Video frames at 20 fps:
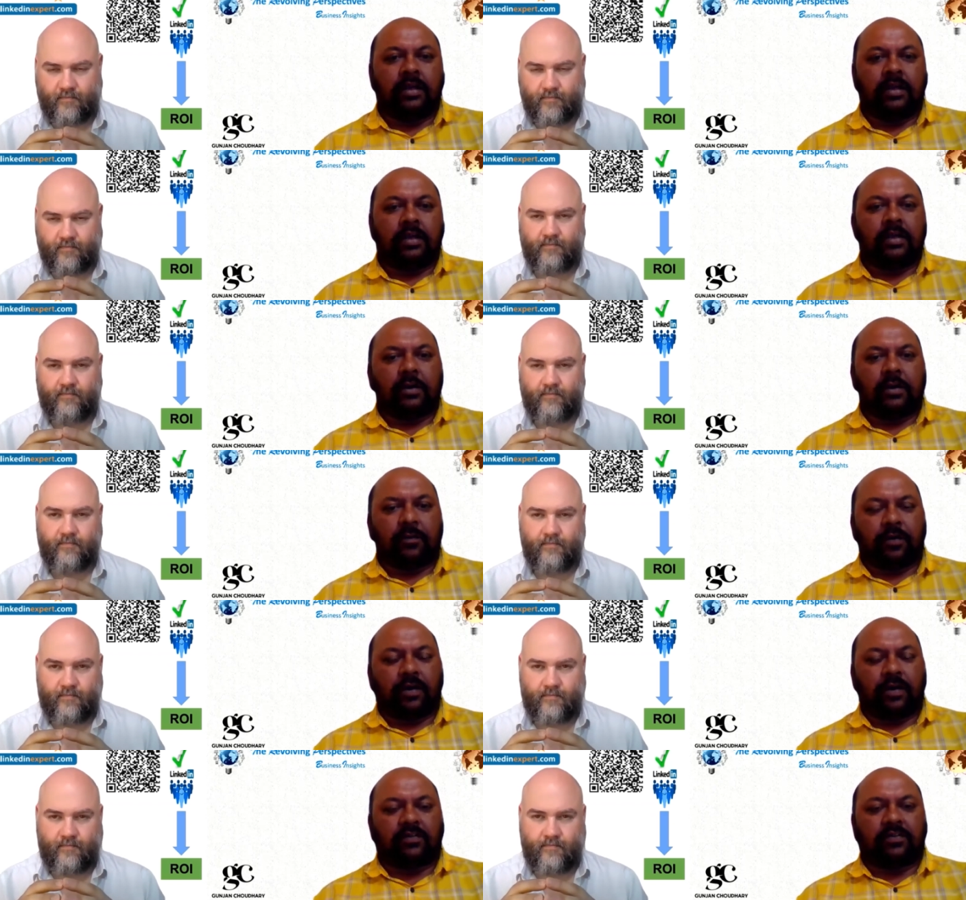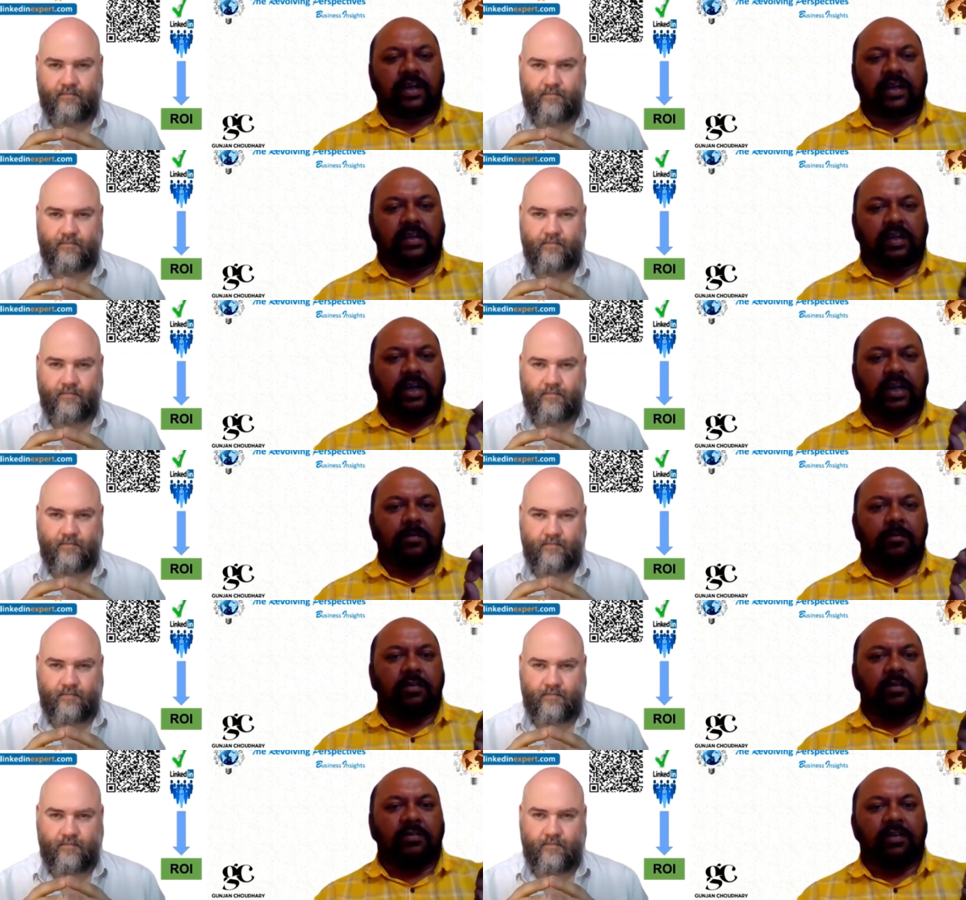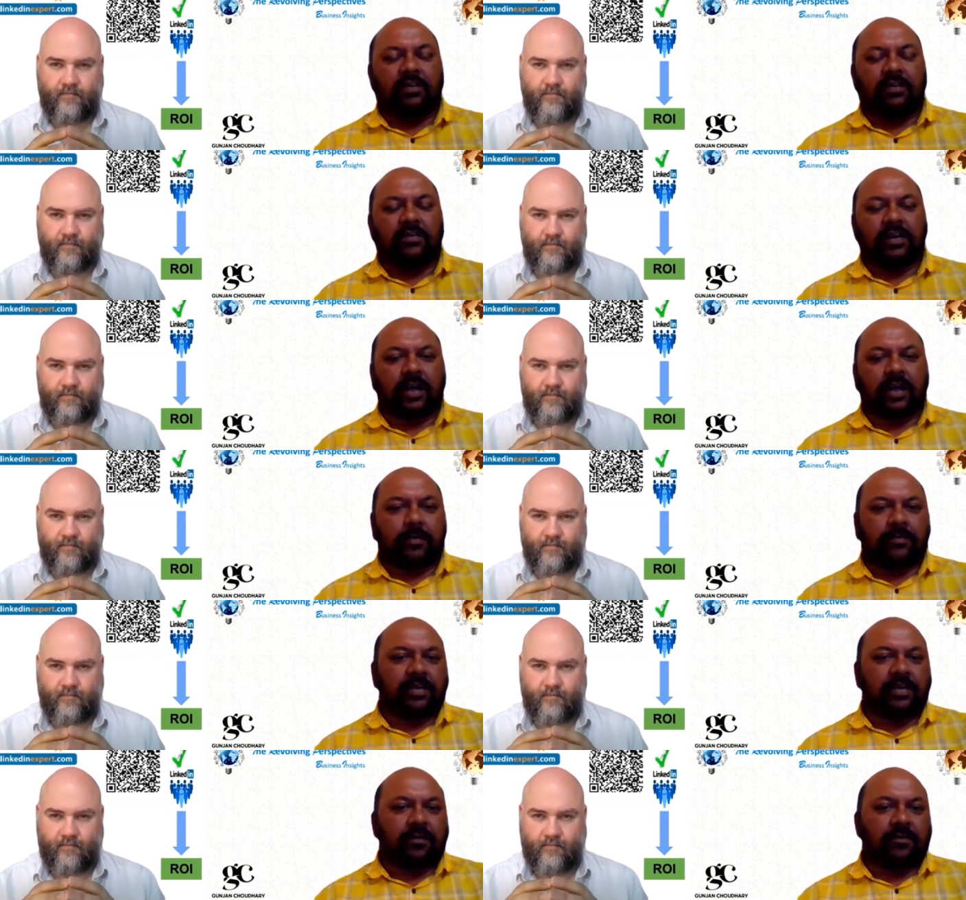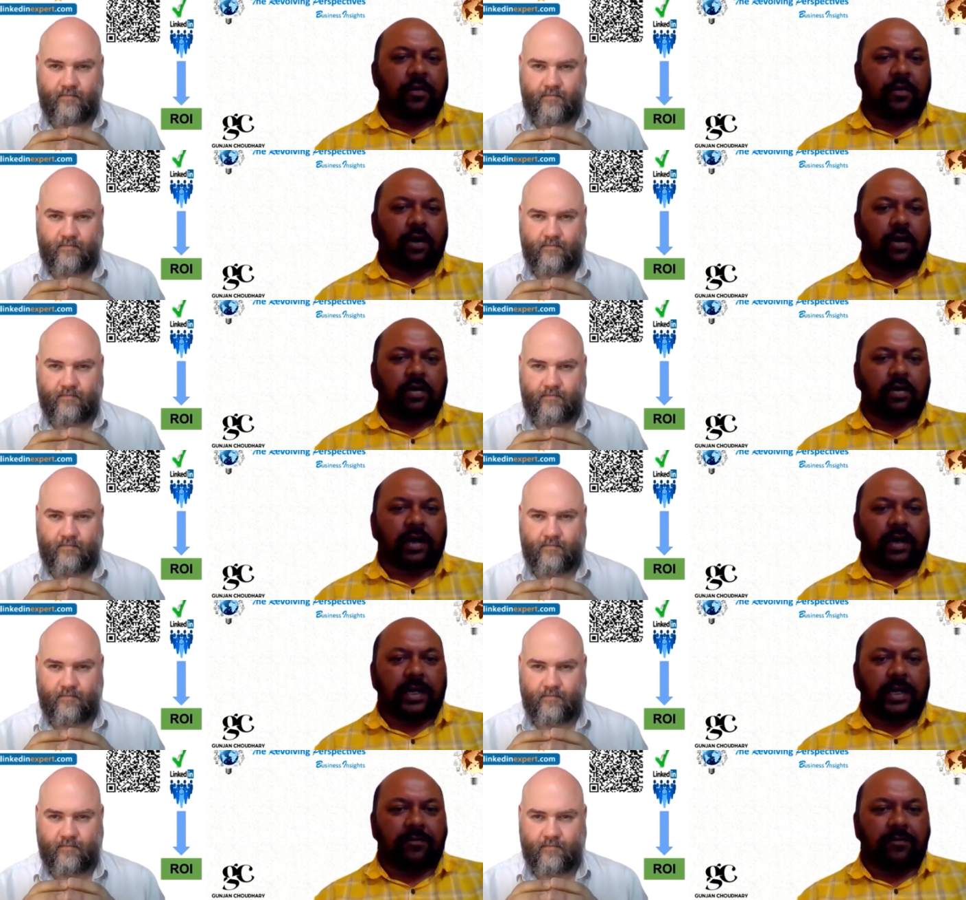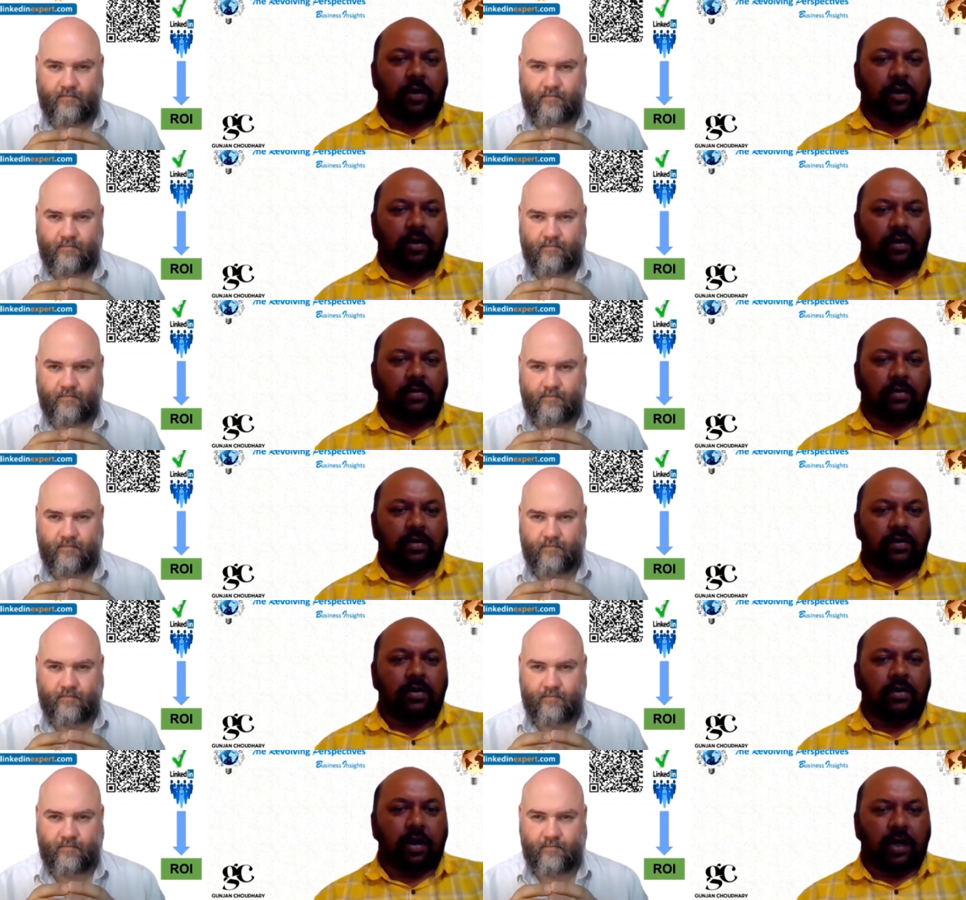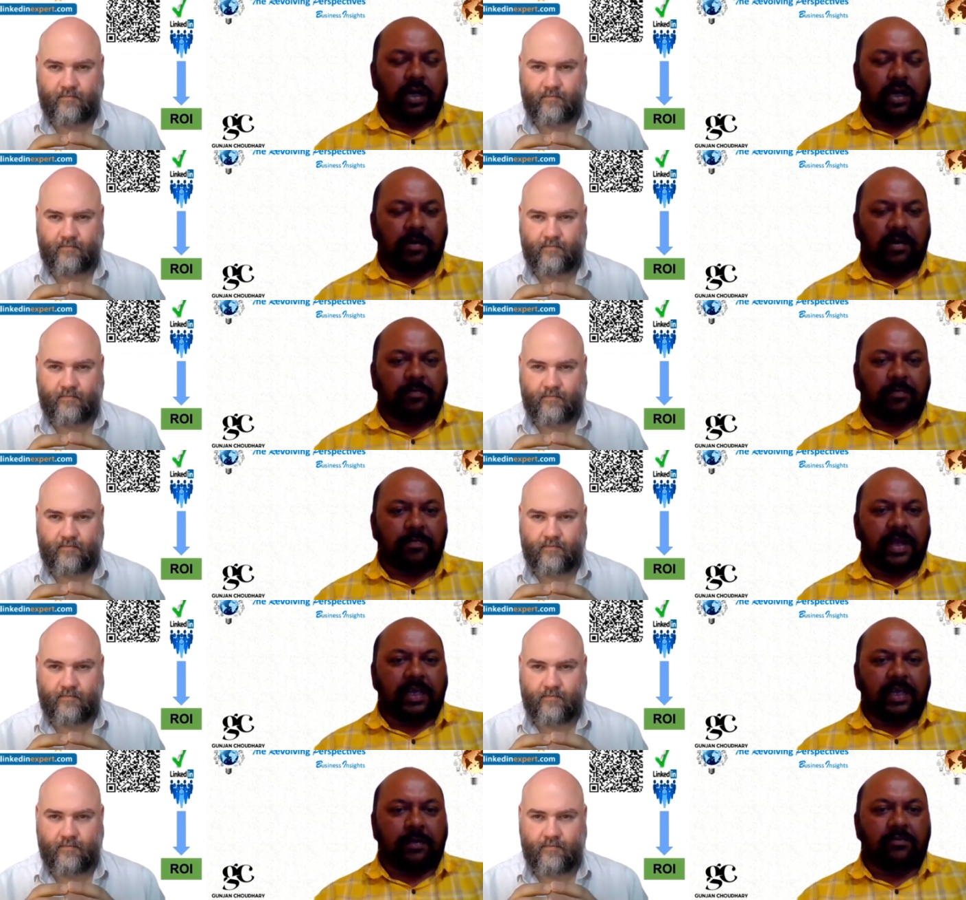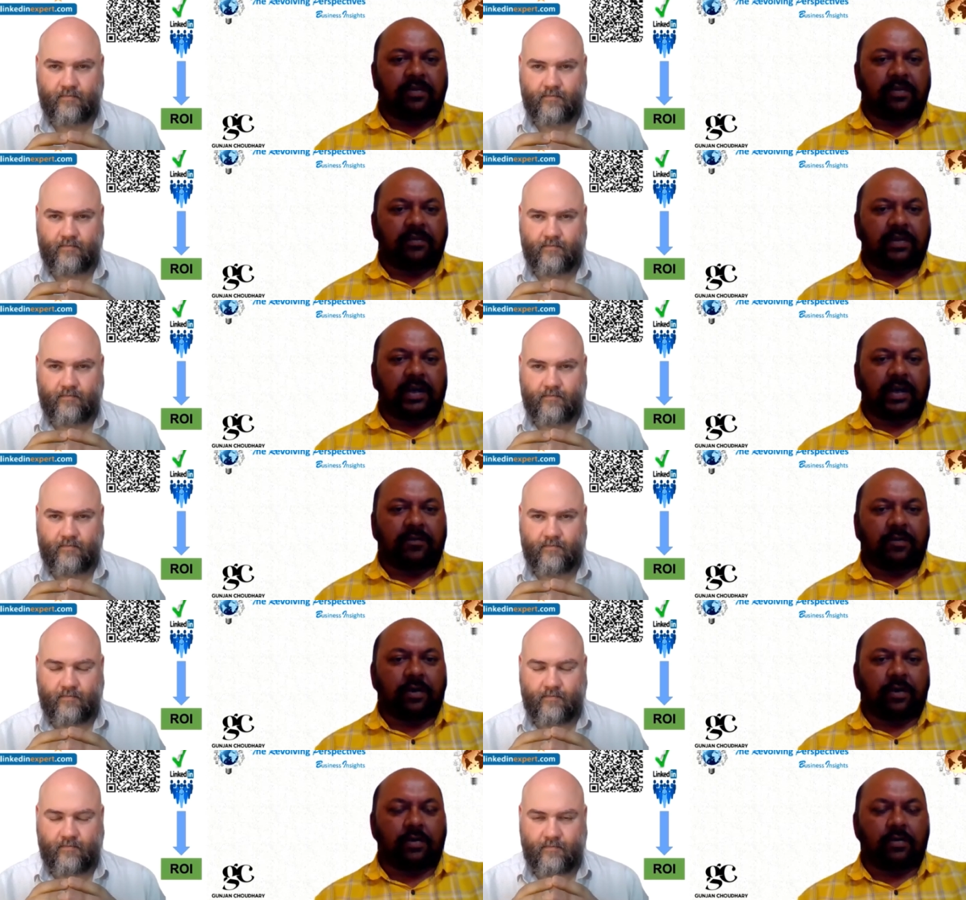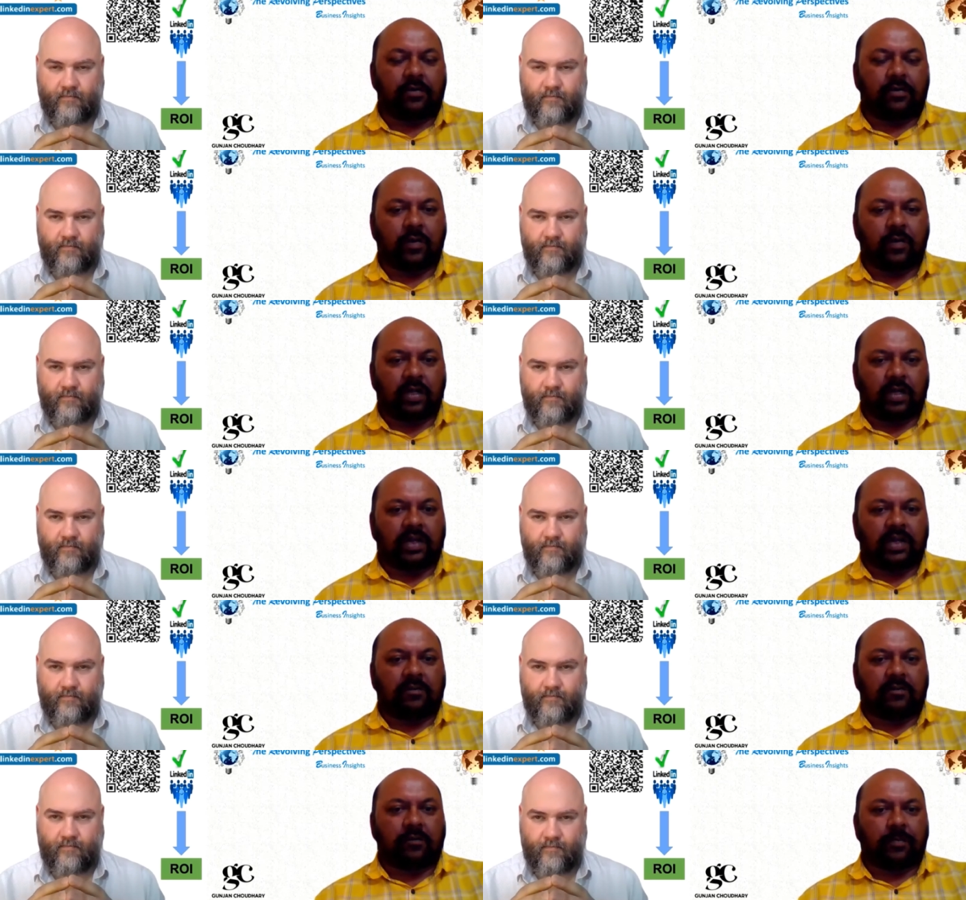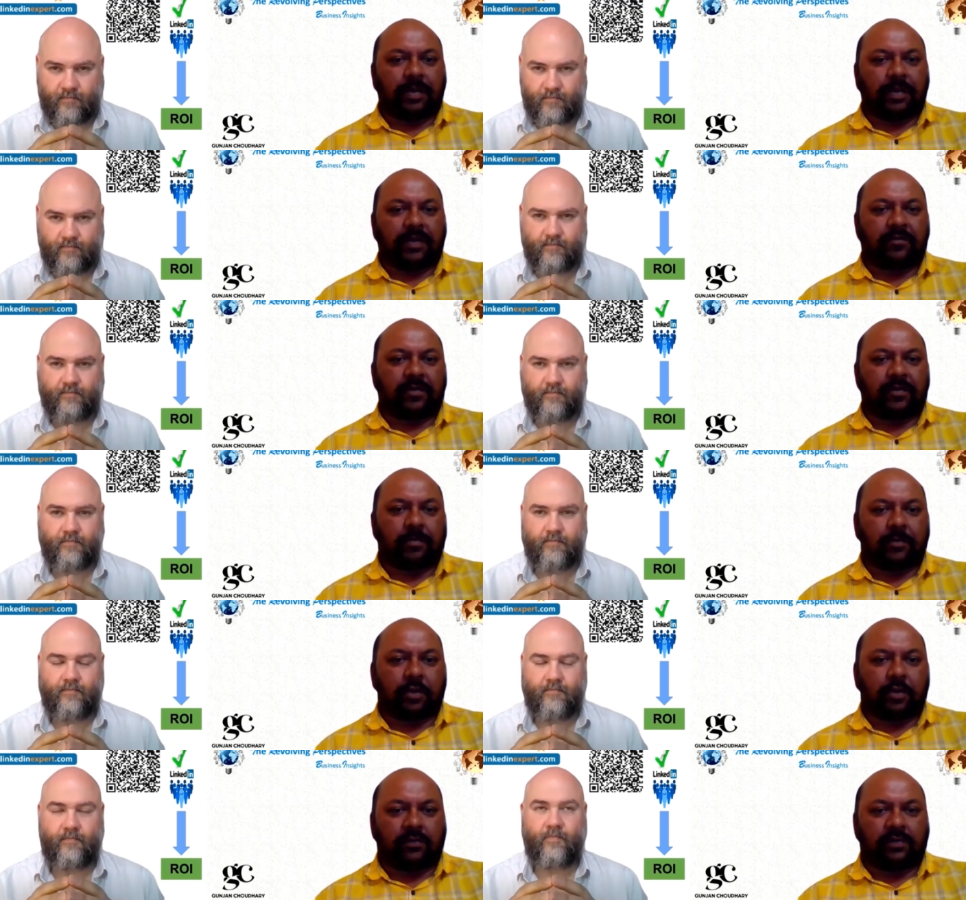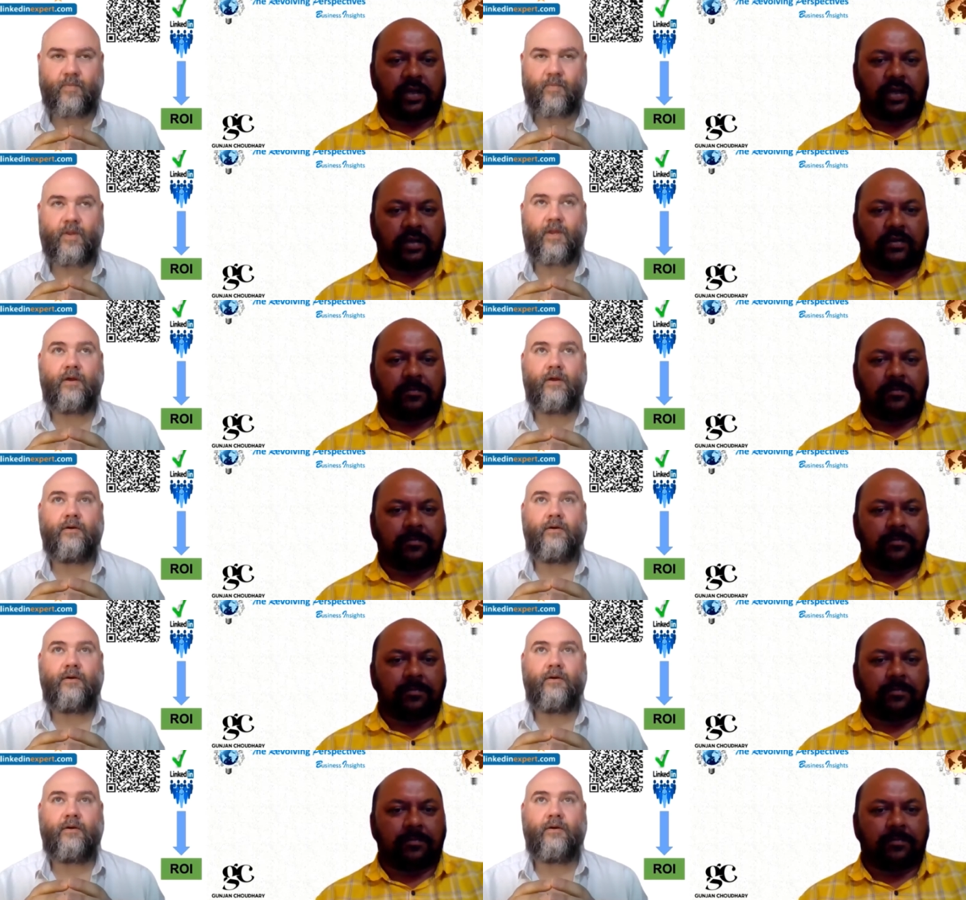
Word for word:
Speaker 1: the first thing that he must consider himself for, ready for, or he must make himself ready for, what that would be from your side?